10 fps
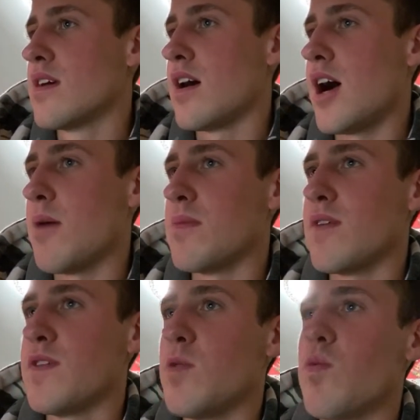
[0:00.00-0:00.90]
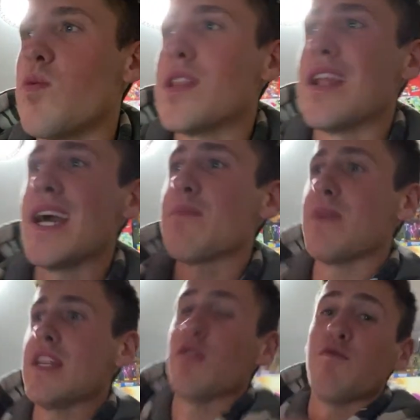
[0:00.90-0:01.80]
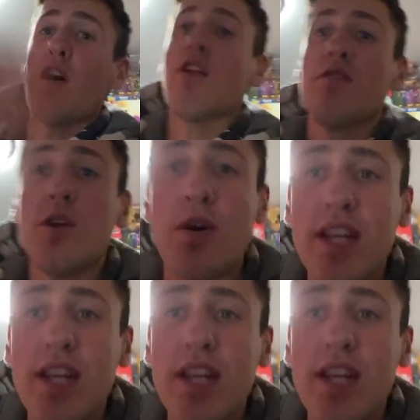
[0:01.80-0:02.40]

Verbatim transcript: Um, if you would like me to follow you on